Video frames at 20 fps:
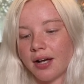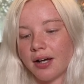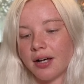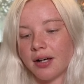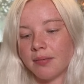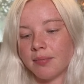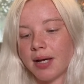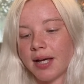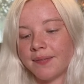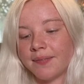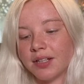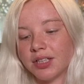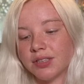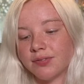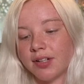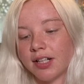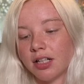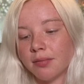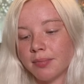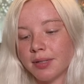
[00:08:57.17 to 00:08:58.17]
and the
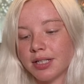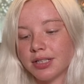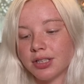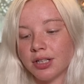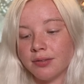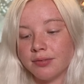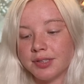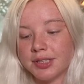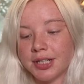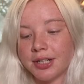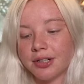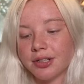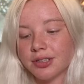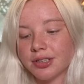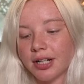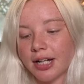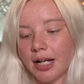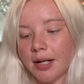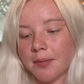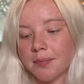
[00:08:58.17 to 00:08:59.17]
development of
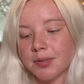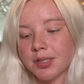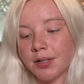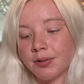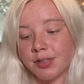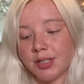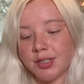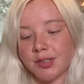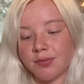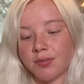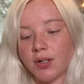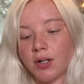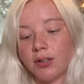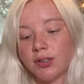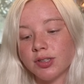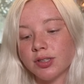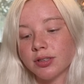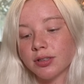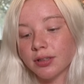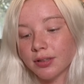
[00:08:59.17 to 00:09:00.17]
stereotypes, obsessive
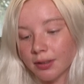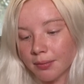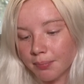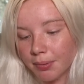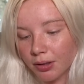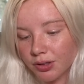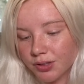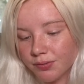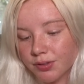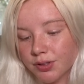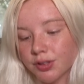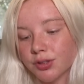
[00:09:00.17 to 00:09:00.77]
compulsive